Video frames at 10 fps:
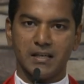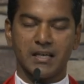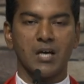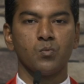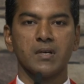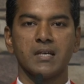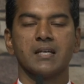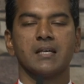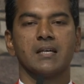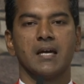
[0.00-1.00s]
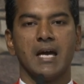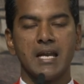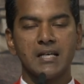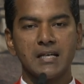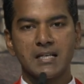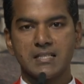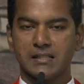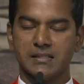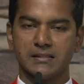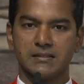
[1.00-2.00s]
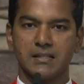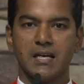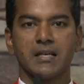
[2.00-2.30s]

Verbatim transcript: can we encourage others?